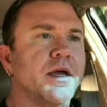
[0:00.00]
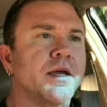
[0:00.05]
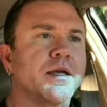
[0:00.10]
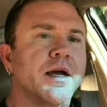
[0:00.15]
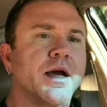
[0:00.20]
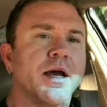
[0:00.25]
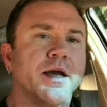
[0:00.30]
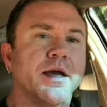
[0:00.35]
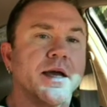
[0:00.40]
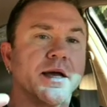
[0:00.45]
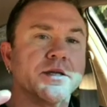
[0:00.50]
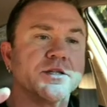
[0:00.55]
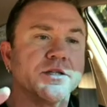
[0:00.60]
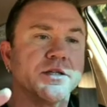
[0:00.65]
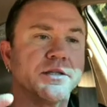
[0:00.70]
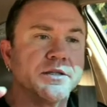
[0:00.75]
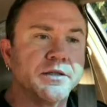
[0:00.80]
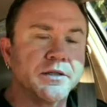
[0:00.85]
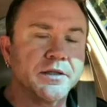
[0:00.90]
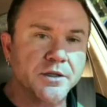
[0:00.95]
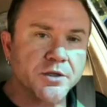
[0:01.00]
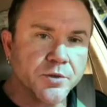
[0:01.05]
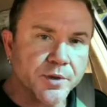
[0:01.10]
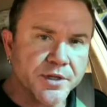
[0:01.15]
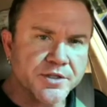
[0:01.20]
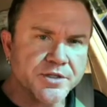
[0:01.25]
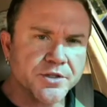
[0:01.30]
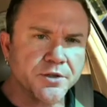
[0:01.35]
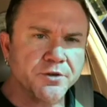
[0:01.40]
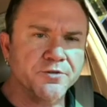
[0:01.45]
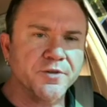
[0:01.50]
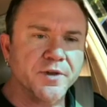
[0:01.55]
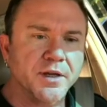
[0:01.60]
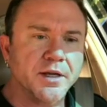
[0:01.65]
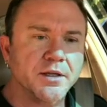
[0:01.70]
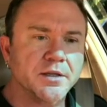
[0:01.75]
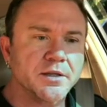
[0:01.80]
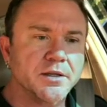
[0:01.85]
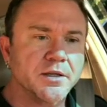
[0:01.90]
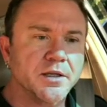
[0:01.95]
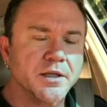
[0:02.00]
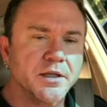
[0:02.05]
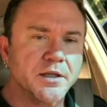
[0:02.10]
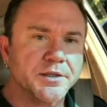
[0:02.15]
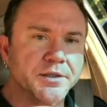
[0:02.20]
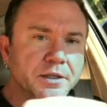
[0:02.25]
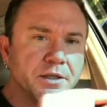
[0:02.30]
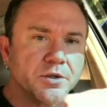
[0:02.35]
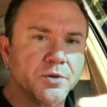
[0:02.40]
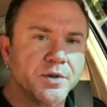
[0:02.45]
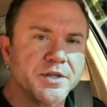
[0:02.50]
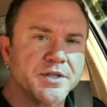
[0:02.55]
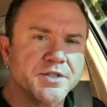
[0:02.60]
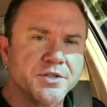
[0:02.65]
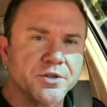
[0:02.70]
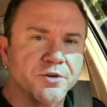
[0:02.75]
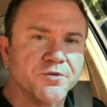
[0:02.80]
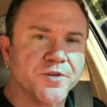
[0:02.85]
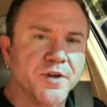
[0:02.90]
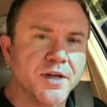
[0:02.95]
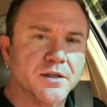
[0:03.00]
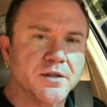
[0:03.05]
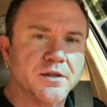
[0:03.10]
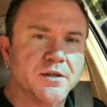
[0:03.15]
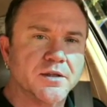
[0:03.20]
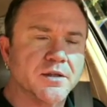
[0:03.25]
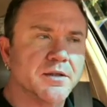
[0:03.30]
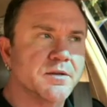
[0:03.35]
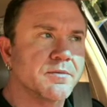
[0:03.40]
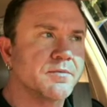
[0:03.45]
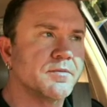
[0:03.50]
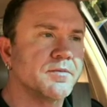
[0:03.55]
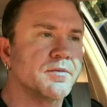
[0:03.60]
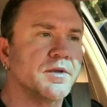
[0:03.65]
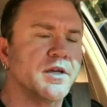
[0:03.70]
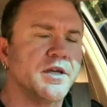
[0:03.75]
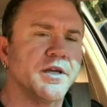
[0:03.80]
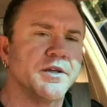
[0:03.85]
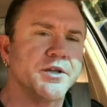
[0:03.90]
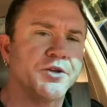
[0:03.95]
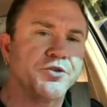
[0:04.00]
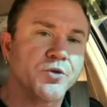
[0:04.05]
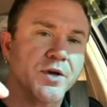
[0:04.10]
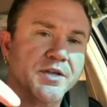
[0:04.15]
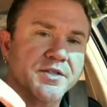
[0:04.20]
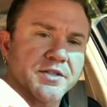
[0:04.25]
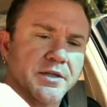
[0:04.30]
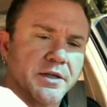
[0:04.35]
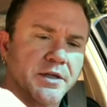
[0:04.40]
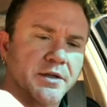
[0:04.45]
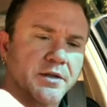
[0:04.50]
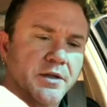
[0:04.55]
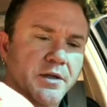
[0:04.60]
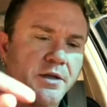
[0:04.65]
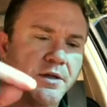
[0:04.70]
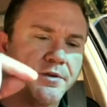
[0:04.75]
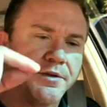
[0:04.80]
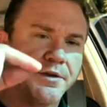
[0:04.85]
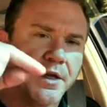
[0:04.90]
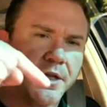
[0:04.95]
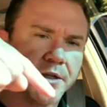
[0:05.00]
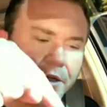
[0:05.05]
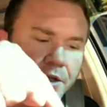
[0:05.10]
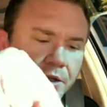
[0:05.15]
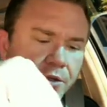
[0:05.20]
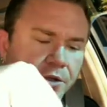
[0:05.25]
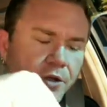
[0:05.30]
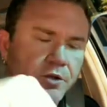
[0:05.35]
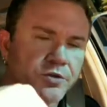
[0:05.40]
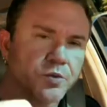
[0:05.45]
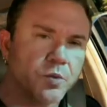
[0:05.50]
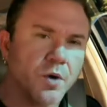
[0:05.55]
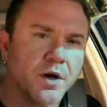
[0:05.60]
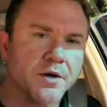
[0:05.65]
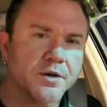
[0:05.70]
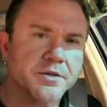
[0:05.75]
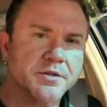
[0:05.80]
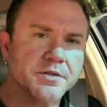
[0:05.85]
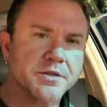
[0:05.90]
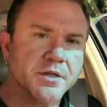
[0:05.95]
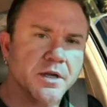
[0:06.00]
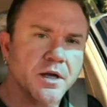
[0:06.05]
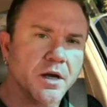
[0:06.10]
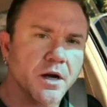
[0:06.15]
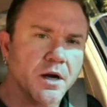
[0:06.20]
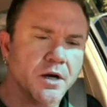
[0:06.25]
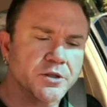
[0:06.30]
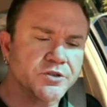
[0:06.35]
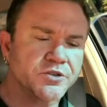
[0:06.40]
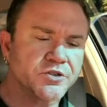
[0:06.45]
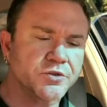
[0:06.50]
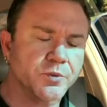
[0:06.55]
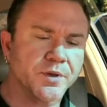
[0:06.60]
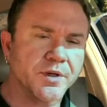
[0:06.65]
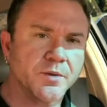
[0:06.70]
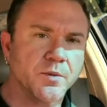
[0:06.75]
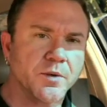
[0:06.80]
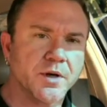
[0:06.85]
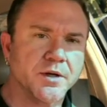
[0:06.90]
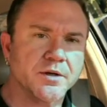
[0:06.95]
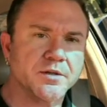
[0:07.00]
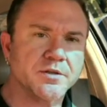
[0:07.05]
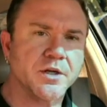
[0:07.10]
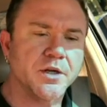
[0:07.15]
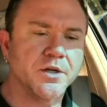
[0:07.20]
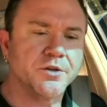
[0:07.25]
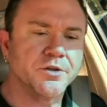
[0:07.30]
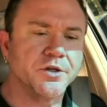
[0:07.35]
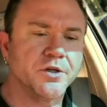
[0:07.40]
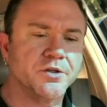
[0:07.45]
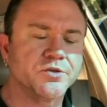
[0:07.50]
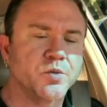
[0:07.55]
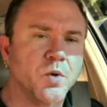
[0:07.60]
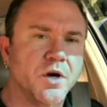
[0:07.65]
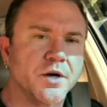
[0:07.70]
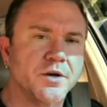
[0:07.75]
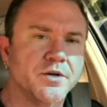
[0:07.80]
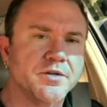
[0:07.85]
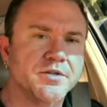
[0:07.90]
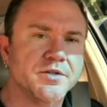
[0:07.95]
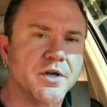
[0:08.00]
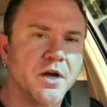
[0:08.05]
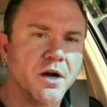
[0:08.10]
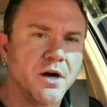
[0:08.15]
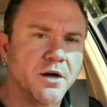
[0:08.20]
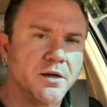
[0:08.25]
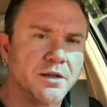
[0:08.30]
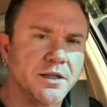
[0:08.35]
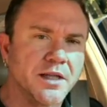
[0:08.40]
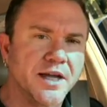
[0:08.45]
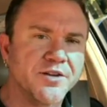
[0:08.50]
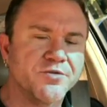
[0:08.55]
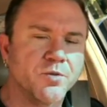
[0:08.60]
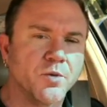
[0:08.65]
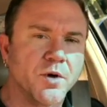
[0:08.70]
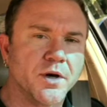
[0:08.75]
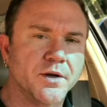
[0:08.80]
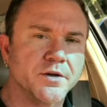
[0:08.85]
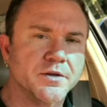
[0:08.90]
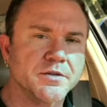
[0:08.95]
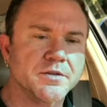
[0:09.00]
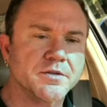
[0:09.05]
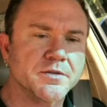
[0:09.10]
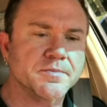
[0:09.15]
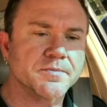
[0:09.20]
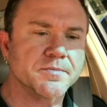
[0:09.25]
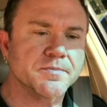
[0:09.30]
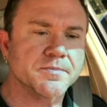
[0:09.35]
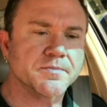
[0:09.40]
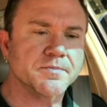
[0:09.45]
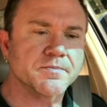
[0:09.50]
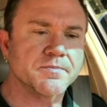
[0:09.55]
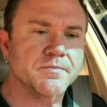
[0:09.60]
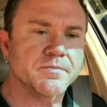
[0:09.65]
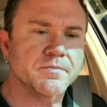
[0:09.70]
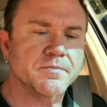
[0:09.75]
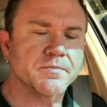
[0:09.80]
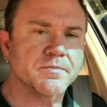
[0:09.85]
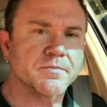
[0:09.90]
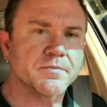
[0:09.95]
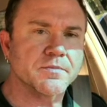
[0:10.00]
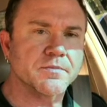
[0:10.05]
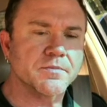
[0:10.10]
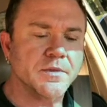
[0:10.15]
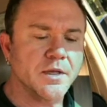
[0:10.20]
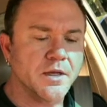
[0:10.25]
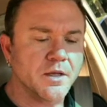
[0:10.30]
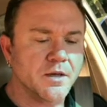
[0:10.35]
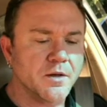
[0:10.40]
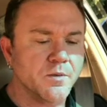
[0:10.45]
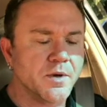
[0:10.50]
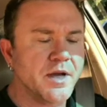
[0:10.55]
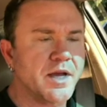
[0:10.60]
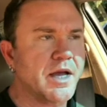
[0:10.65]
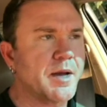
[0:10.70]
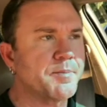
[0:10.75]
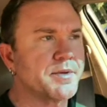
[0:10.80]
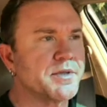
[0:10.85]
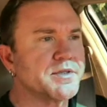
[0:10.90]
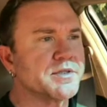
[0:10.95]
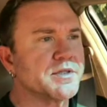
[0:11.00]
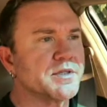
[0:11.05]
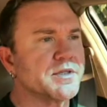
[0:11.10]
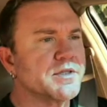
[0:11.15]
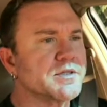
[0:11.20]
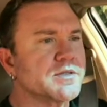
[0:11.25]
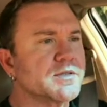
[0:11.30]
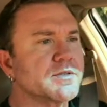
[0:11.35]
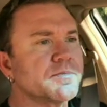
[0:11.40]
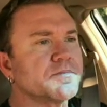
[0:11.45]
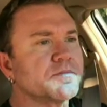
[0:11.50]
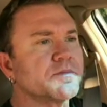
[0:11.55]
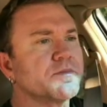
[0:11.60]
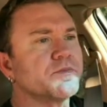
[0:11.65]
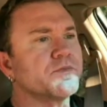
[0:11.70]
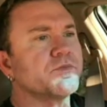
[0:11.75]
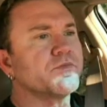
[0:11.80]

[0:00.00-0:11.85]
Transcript: That guy actually didn't increase your faith. He decreased your faith in the trusting that those waters are sweet waters. Those waters are life waters. What happens is